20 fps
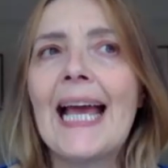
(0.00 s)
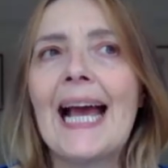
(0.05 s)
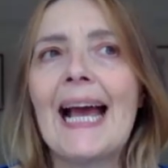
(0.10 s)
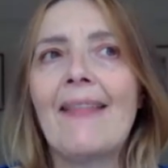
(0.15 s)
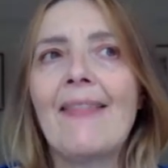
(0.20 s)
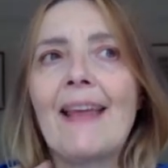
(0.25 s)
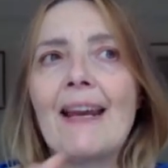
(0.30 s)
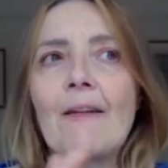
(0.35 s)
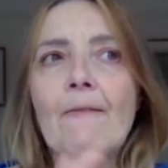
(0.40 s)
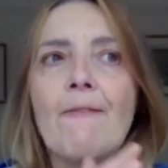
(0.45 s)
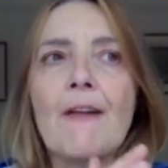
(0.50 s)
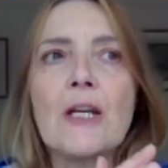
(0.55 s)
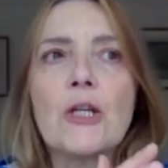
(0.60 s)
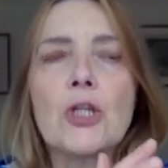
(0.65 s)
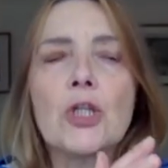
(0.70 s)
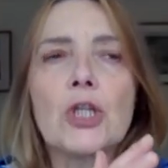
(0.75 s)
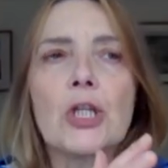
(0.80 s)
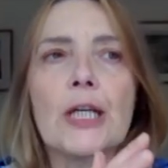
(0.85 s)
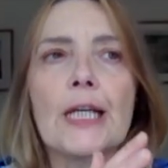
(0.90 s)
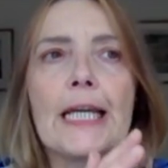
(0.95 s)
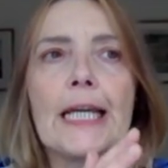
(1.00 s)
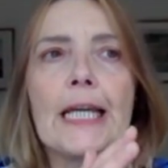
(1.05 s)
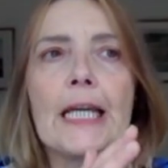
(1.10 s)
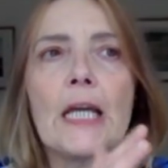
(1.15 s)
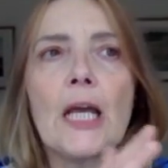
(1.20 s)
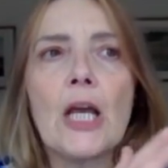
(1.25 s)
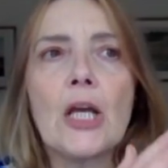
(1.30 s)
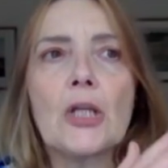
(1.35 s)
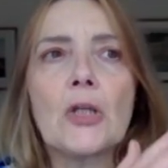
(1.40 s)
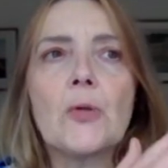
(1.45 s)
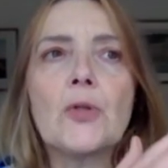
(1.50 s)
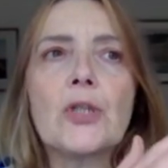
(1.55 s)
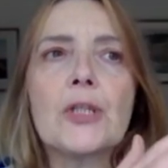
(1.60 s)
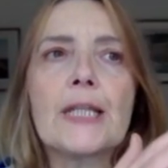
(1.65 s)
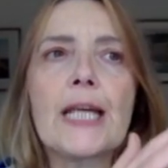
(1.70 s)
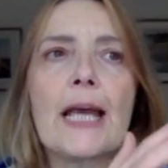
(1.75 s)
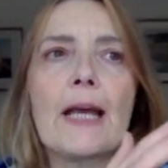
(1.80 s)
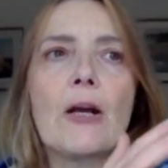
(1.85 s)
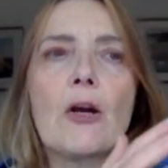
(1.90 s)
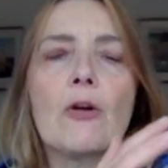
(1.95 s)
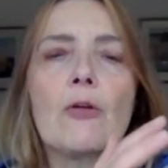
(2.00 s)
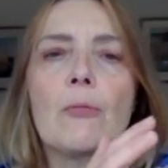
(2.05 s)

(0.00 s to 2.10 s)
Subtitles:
And then eventually you just get,